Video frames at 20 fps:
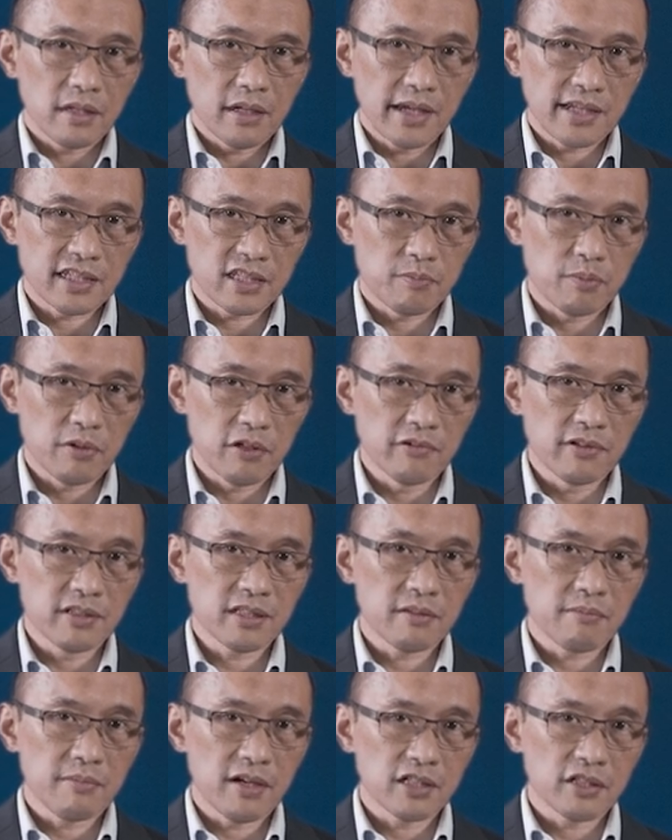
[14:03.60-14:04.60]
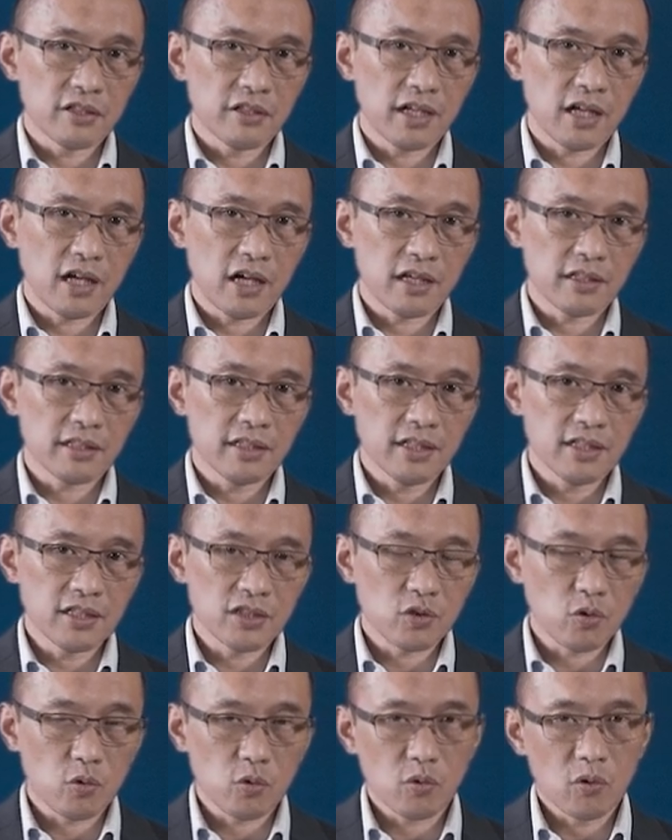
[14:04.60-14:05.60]
experienced in managing CAR T,
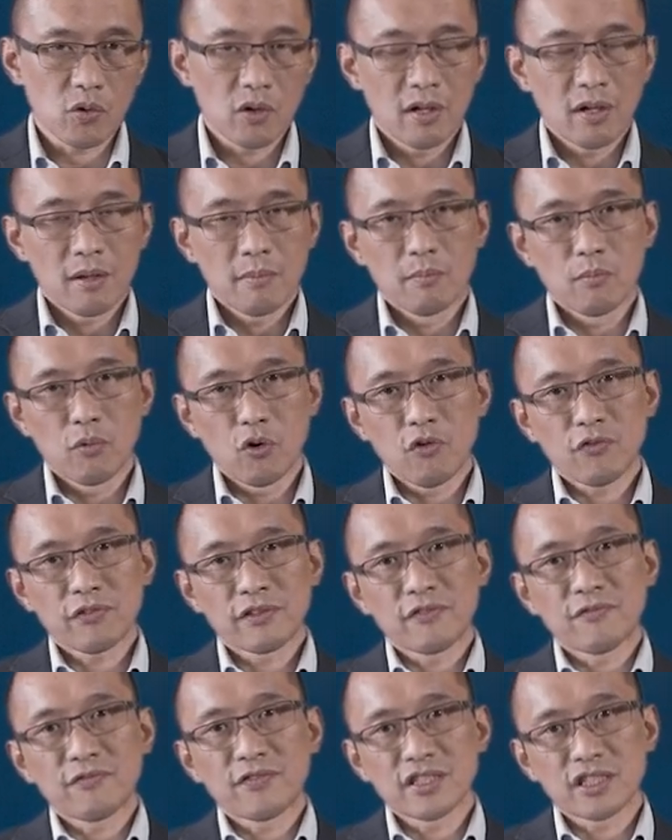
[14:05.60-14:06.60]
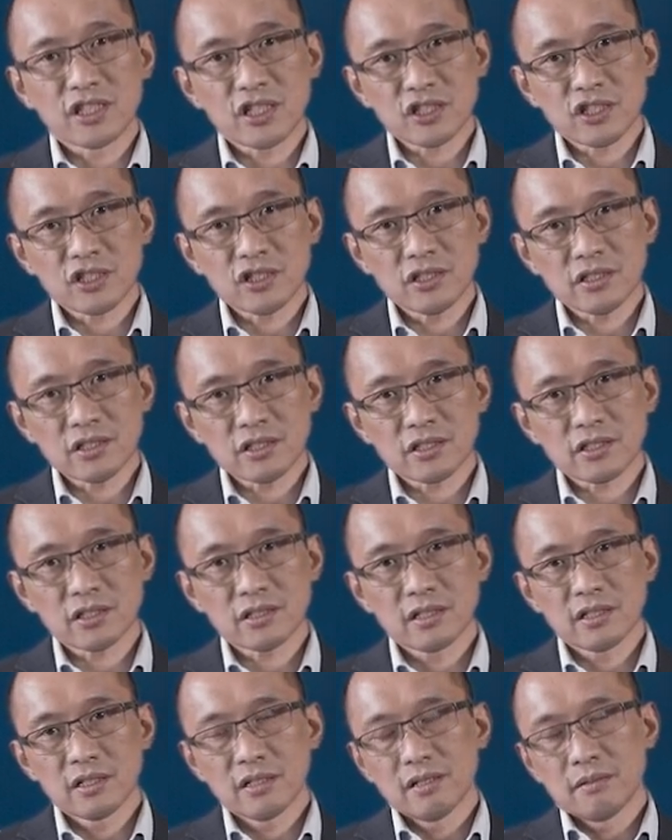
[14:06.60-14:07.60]
so both the physicians,
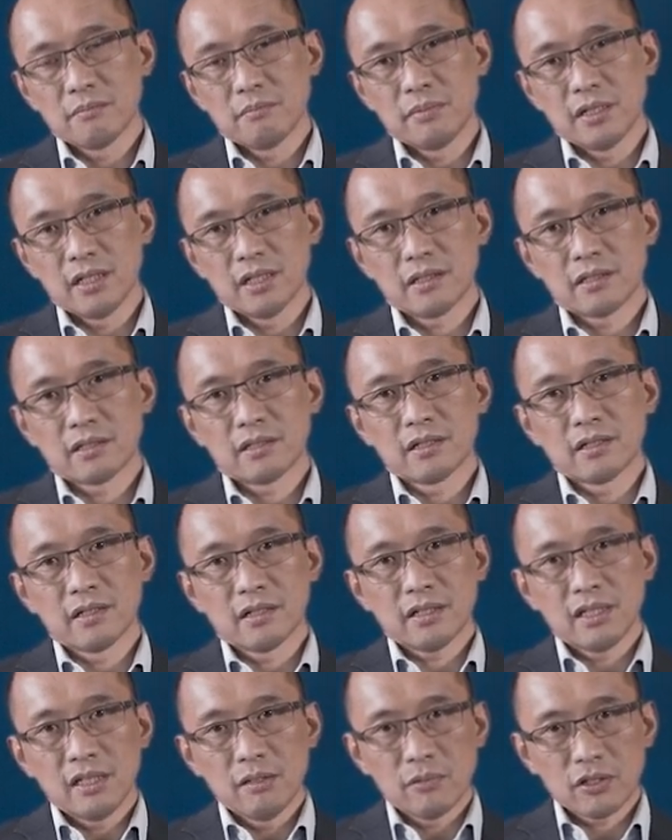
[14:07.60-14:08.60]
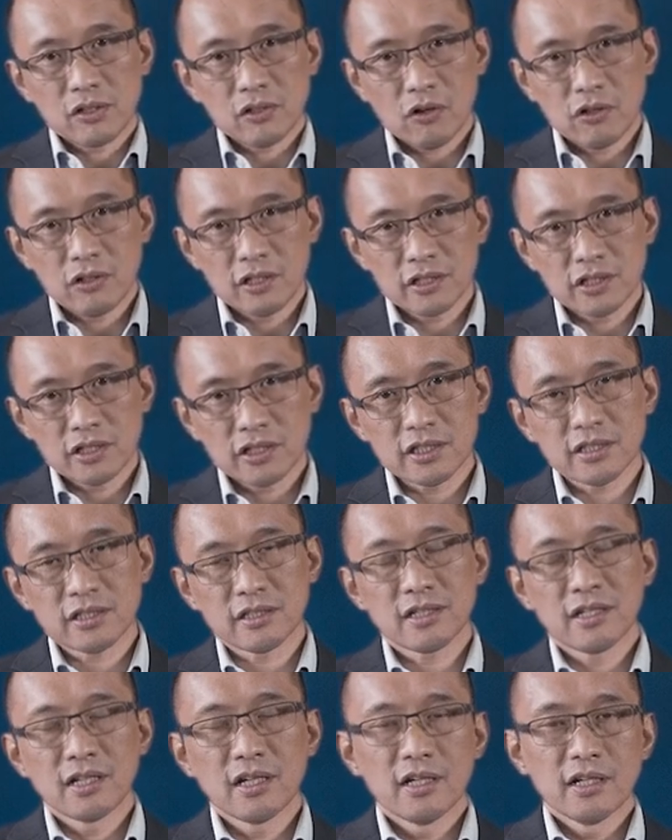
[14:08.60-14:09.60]
be it the
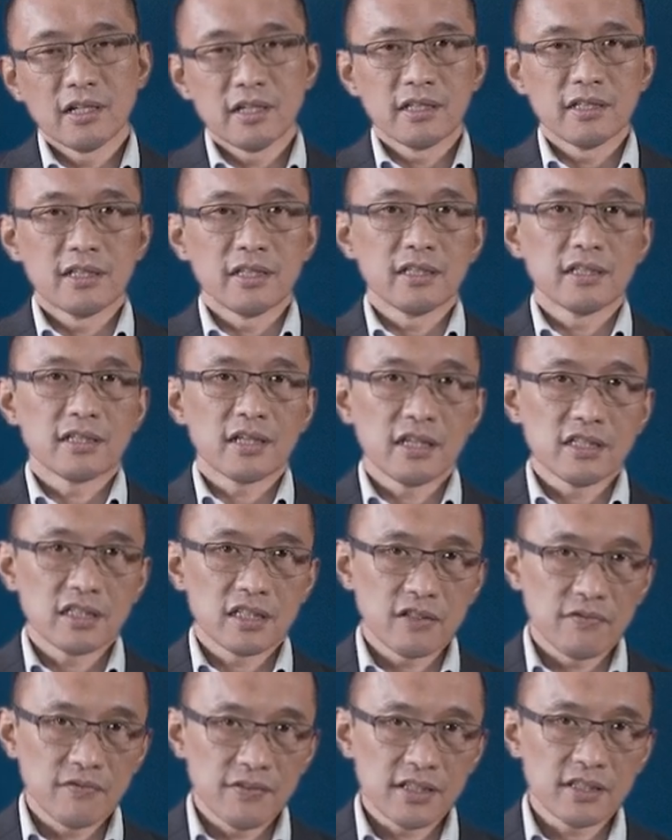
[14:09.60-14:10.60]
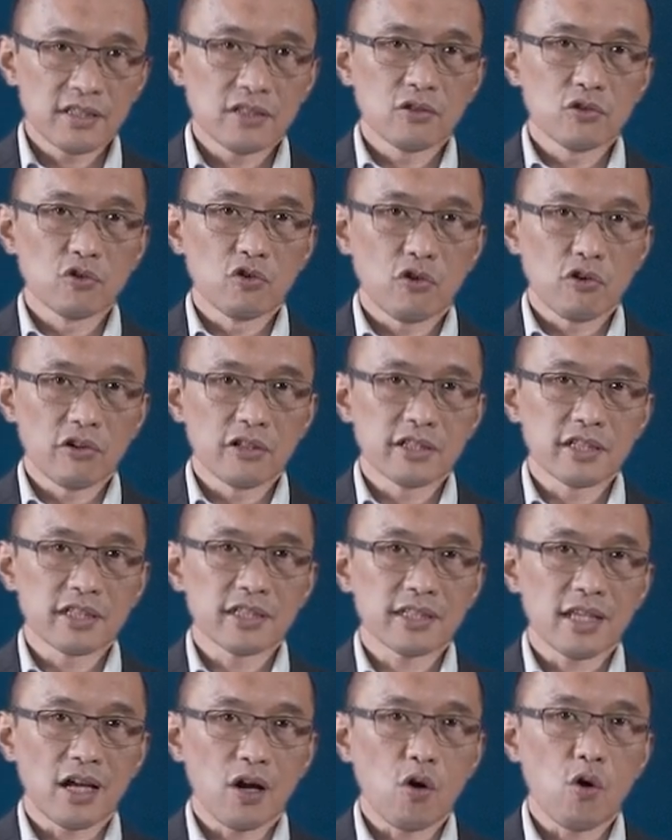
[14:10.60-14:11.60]
hematologists, the intensivists, the
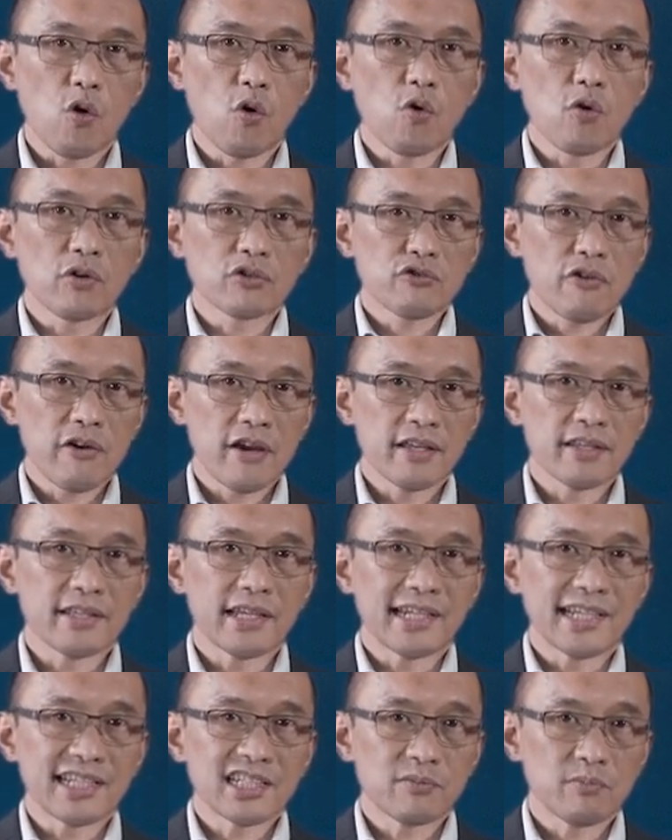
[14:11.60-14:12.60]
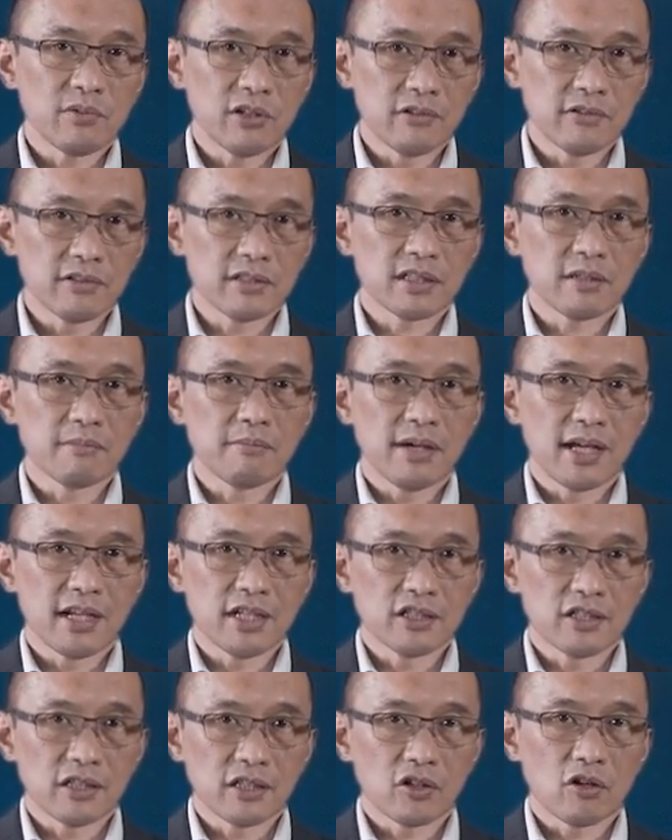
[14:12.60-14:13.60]
neurologists are all trained and experienced in
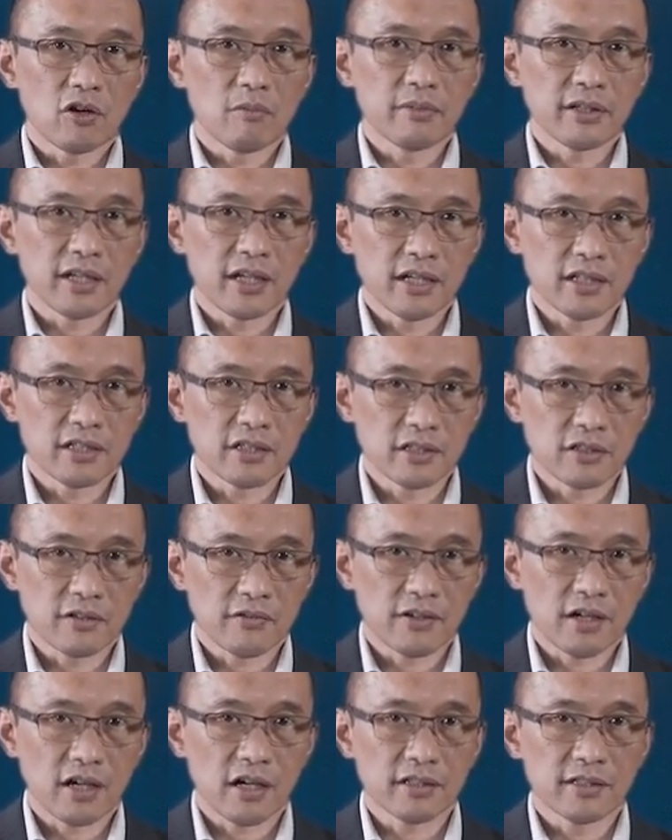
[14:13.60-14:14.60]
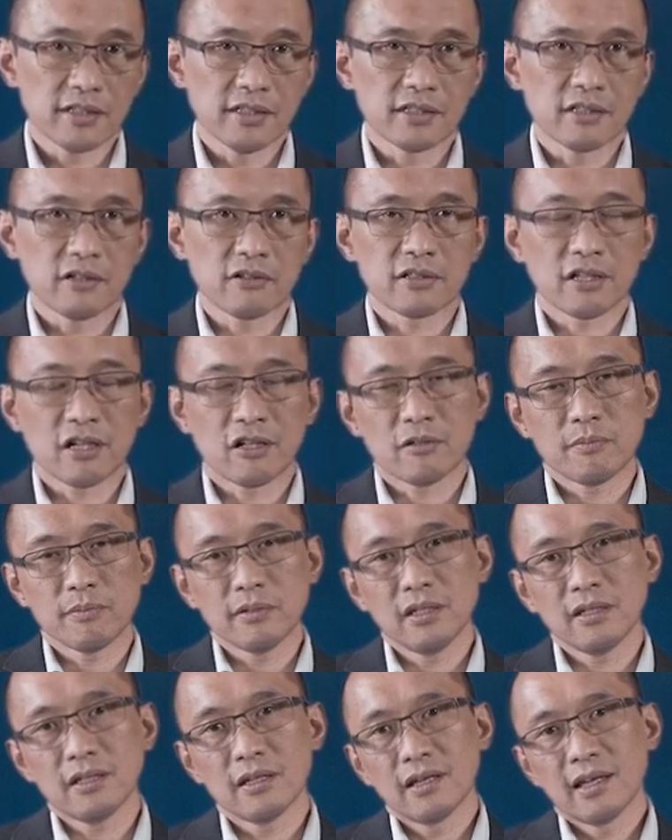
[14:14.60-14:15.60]
managing the complications of CAR T-cell
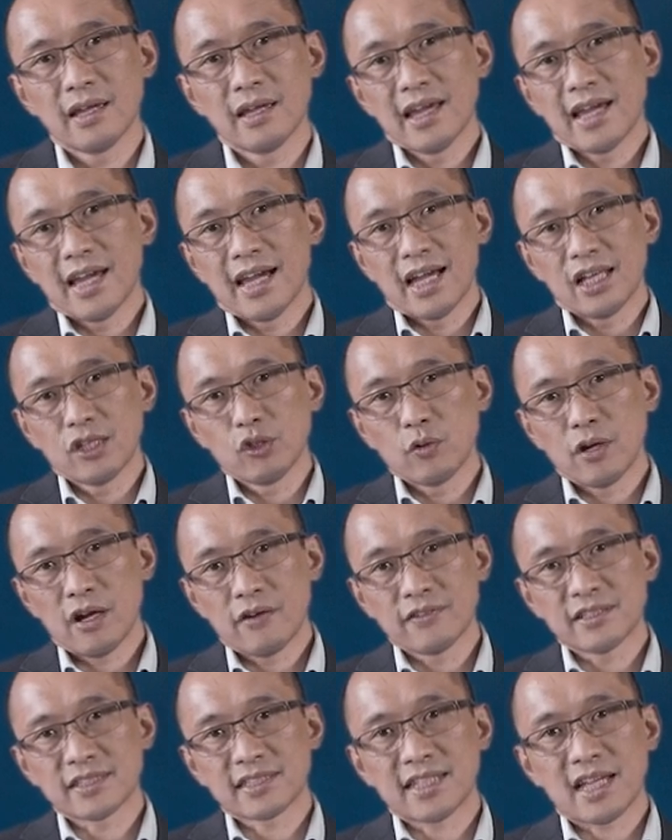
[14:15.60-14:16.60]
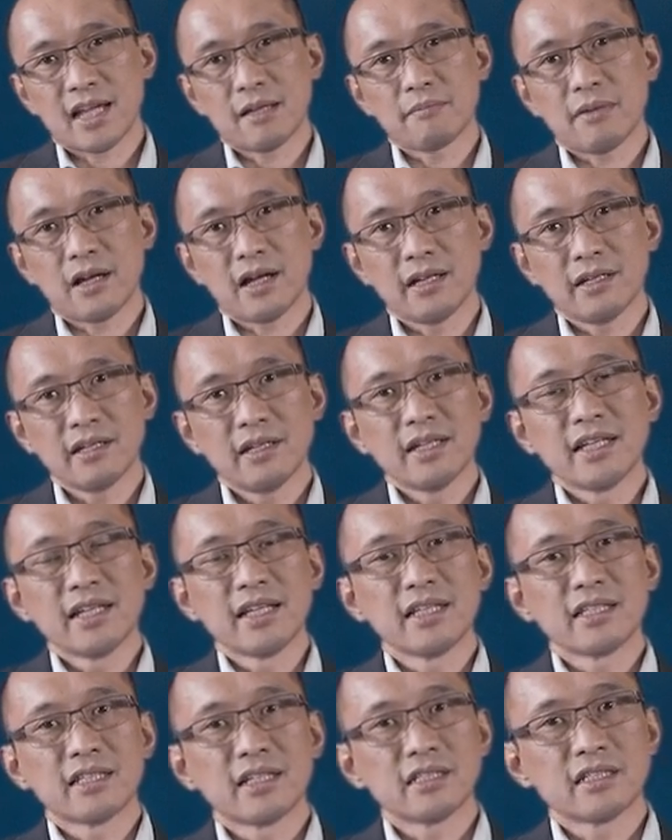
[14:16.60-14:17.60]
therapy, and you have a standby
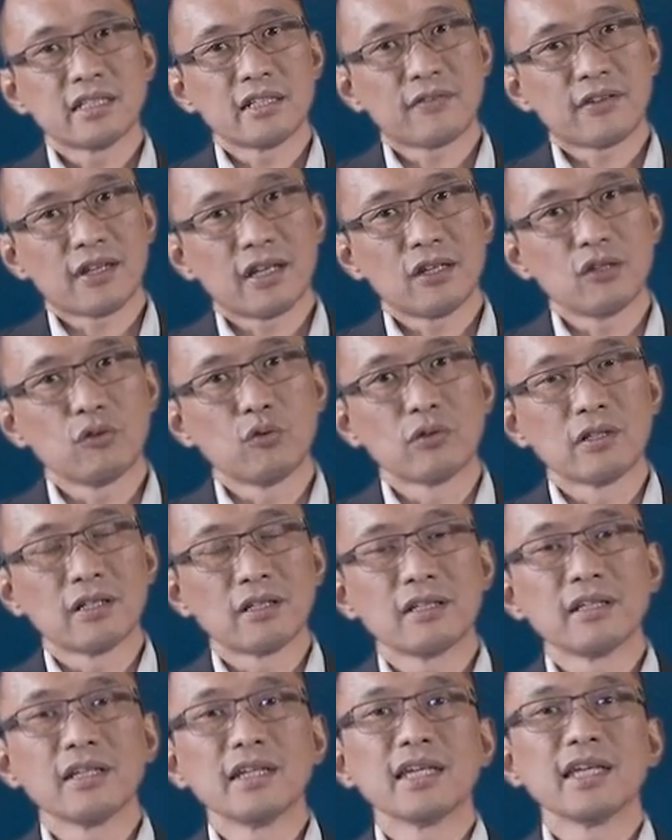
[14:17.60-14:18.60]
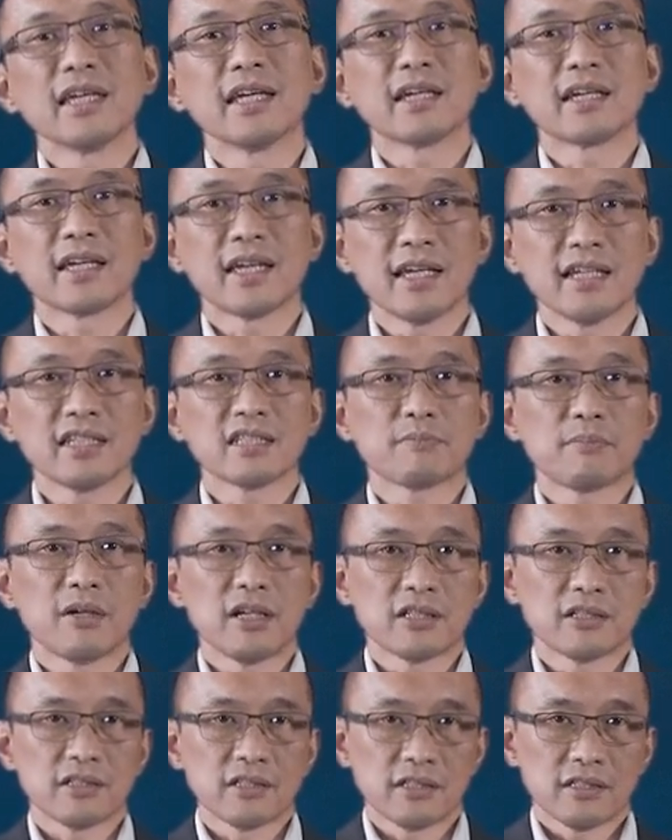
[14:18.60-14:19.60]
intensive care unit in case
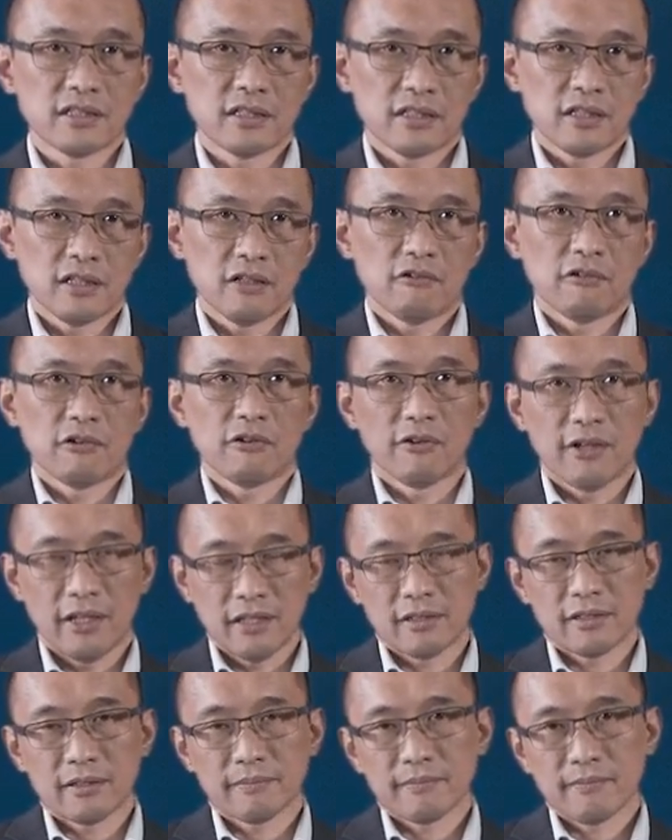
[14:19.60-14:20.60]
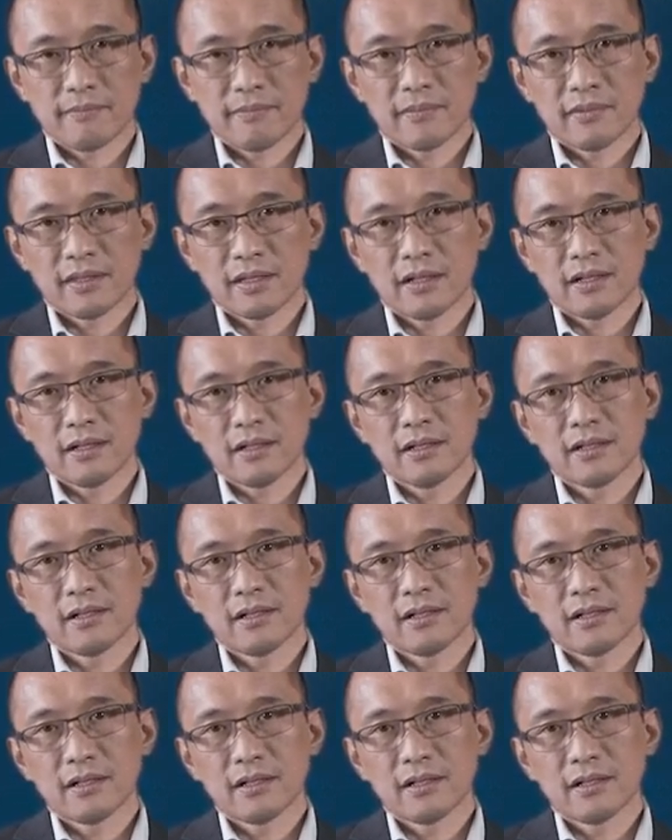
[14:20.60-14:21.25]
patients deteriorate. Yeah.